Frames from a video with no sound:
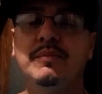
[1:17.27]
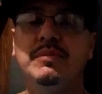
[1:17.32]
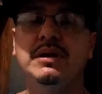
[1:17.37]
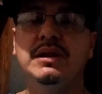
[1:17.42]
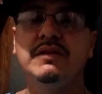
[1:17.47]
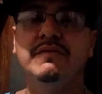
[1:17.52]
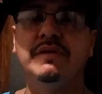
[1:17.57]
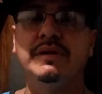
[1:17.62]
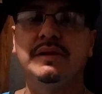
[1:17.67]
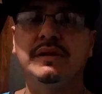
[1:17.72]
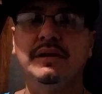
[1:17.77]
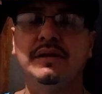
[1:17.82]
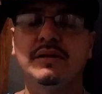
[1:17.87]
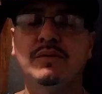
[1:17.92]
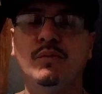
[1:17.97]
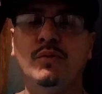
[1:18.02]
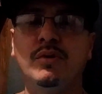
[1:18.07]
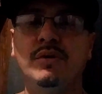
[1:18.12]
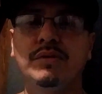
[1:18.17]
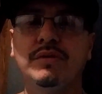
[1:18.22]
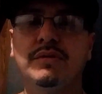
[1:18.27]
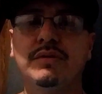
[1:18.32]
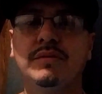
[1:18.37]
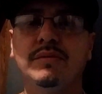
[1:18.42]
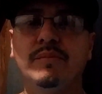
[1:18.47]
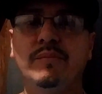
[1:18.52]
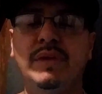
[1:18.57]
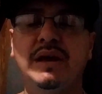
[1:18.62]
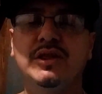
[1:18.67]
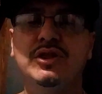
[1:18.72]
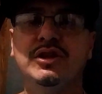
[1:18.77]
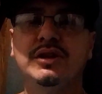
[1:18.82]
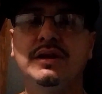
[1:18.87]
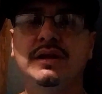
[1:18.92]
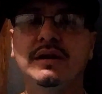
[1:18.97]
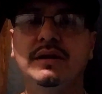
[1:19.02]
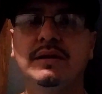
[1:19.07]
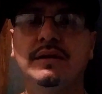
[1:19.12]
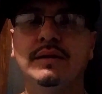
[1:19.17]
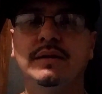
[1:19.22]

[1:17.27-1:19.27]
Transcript: believe it's worth mentioning.